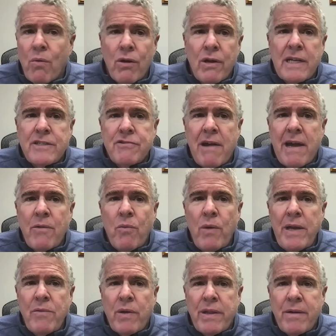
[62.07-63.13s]
we're going to try to
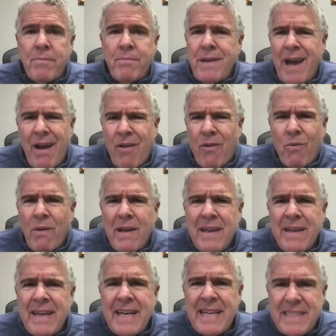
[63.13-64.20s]
win with him"? No,
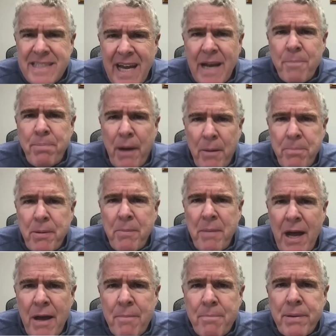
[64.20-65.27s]
he's got to pump him
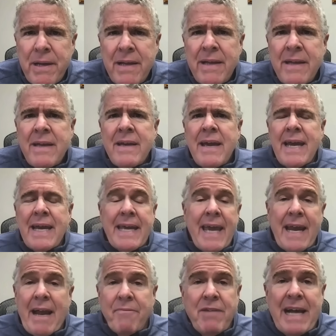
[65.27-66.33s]
up. And
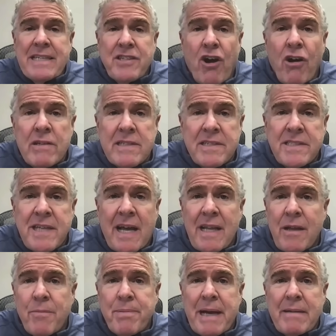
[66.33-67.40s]
again, I've not talked to
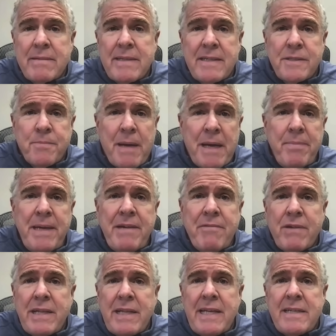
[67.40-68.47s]
Saleh about this. Maybe he
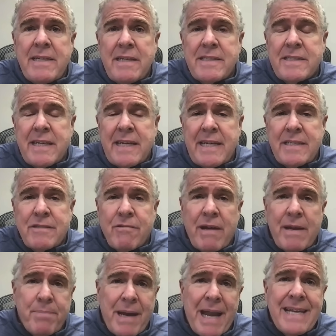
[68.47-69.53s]
really does think he's
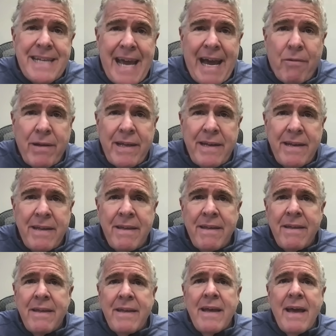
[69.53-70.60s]
great, but I doubt it.
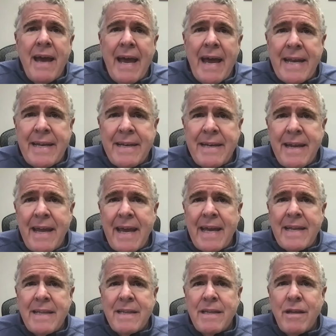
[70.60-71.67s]
And
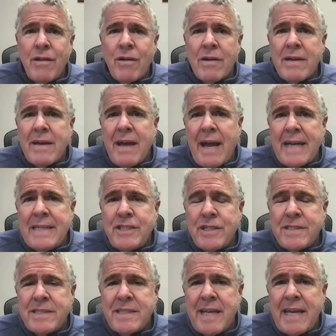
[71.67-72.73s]
and look, I
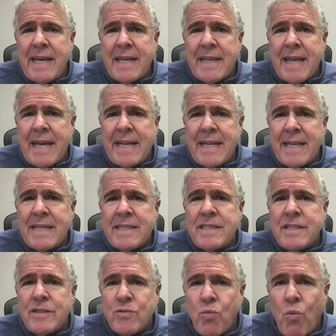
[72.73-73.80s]
just think that this
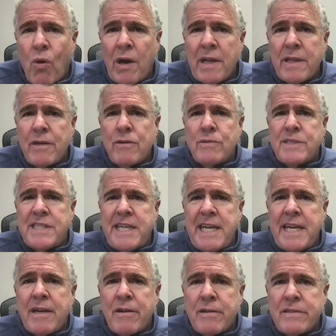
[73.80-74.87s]
is one of those
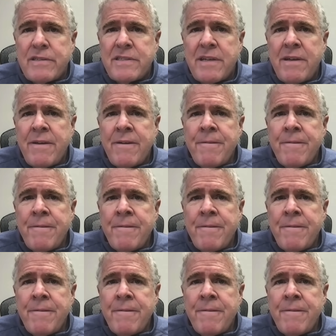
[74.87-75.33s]
years